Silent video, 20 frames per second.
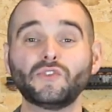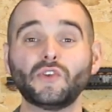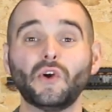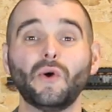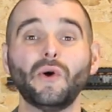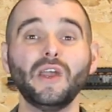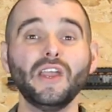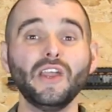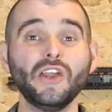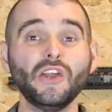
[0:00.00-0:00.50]

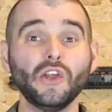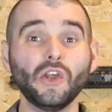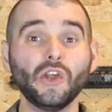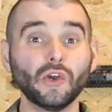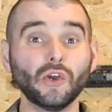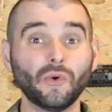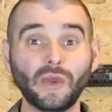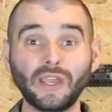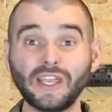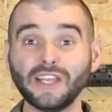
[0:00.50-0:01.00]
So,
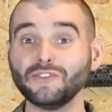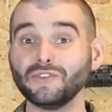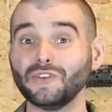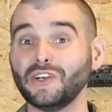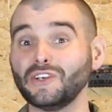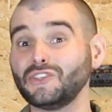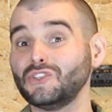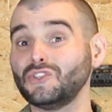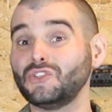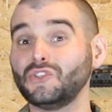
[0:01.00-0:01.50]
quick
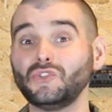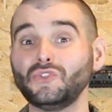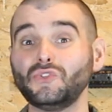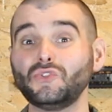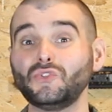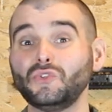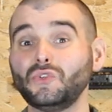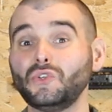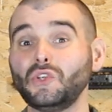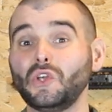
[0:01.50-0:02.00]
introduction to the
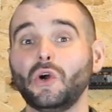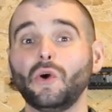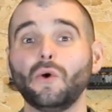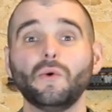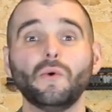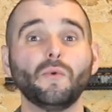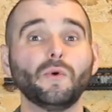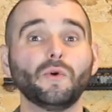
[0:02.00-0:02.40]
studio.